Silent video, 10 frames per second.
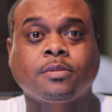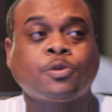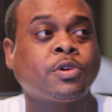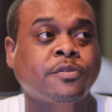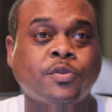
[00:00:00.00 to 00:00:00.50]

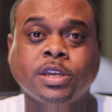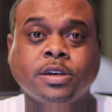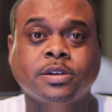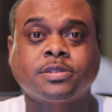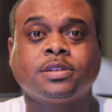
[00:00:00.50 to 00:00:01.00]
3 or 4
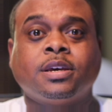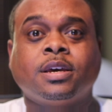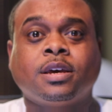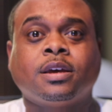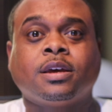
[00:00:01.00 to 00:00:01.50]
years.
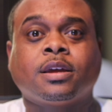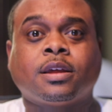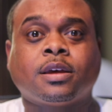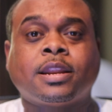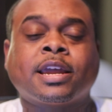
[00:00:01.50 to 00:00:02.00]

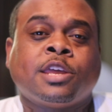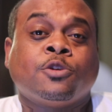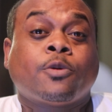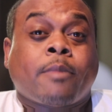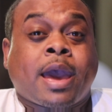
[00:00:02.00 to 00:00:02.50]
Now, can
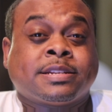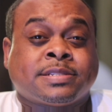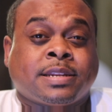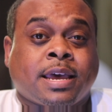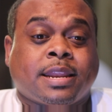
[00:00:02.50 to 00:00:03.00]
you
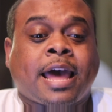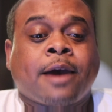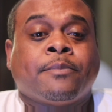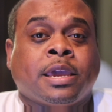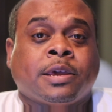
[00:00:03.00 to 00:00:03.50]
imagine that?
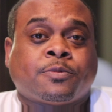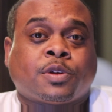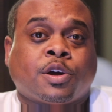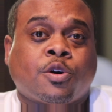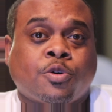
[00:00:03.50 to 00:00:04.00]
Not being able to
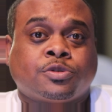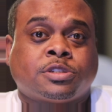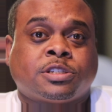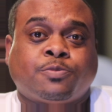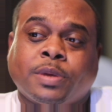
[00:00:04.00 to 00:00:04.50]
go
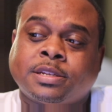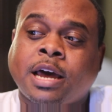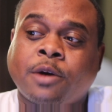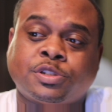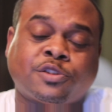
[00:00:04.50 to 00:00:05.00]
spend
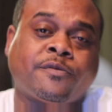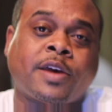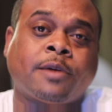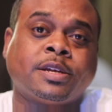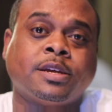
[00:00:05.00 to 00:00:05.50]
time with your
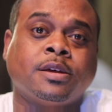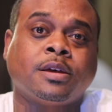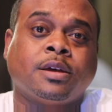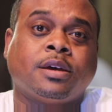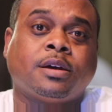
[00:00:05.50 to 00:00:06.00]
family
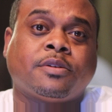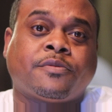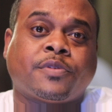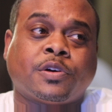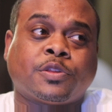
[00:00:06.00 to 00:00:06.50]

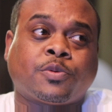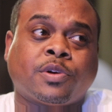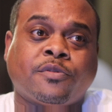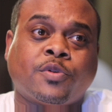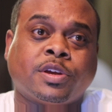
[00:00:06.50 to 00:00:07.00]
for 3
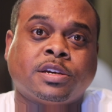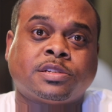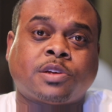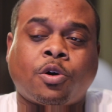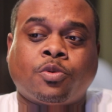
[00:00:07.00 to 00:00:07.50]
or 4
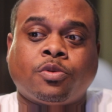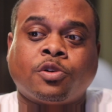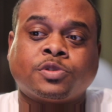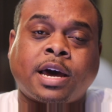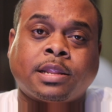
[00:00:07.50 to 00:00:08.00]
years on
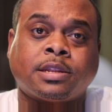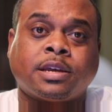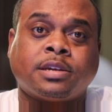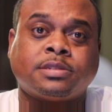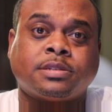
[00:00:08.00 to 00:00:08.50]
those
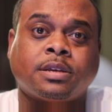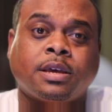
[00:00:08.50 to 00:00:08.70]
holidays?